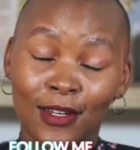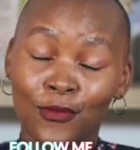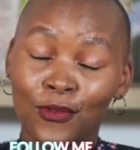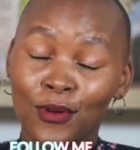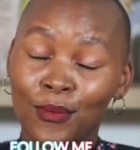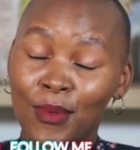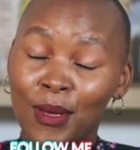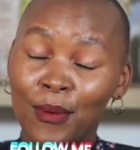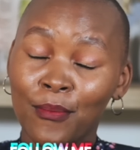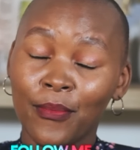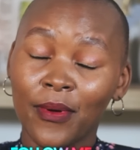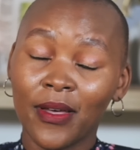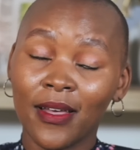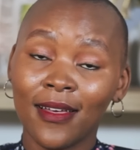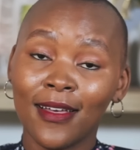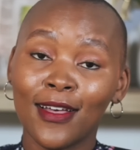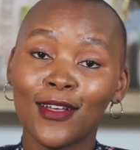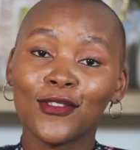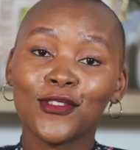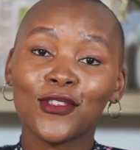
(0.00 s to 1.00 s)
and
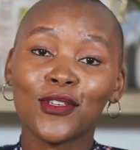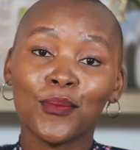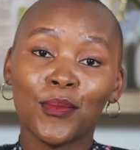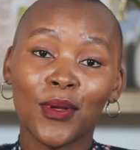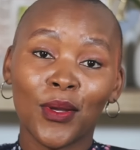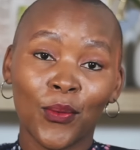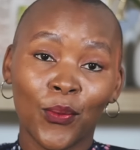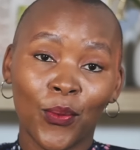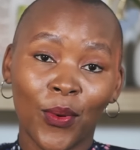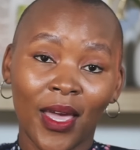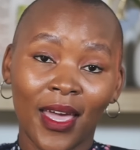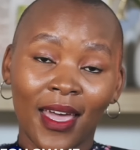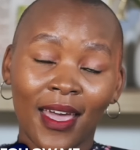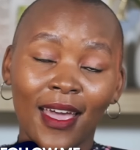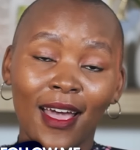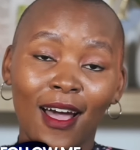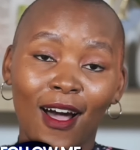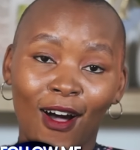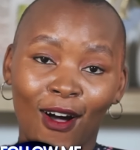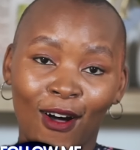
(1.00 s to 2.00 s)
remember to
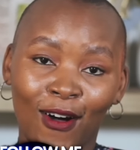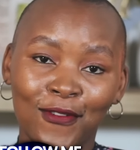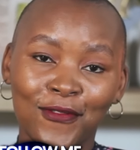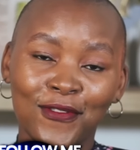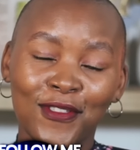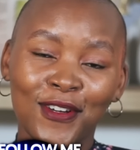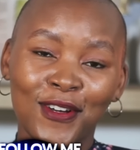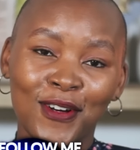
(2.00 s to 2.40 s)
beware of the